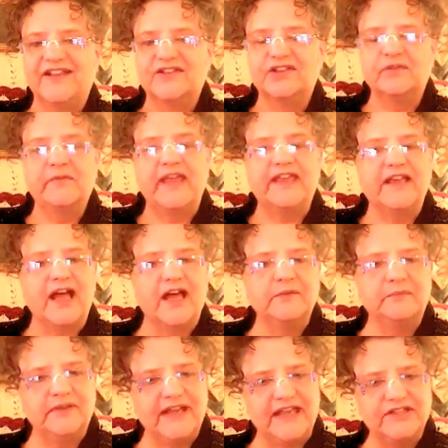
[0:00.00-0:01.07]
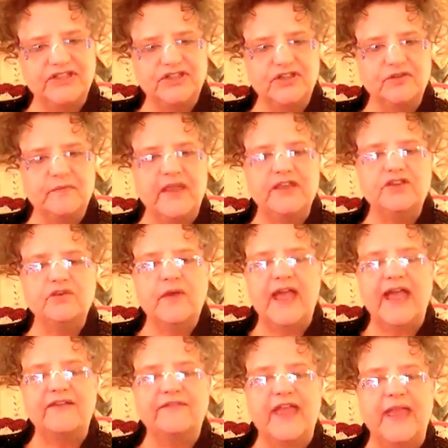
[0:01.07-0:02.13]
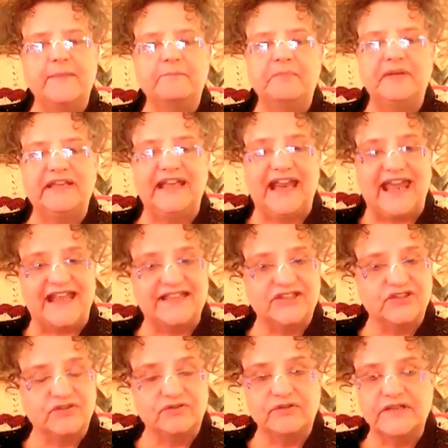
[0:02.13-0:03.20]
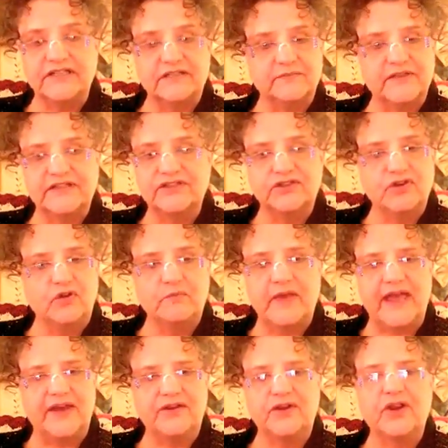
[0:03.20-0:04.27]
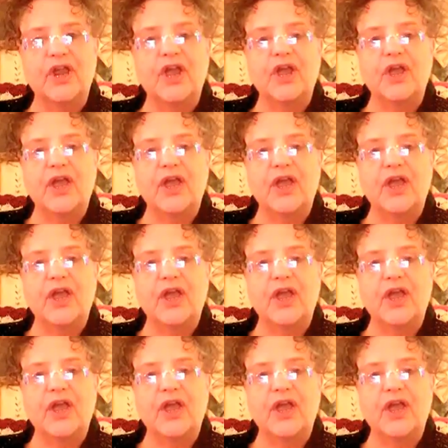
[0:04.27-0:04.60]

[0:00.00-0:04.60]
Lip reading: So may God bless you. May you have a blessed Christmas, no matter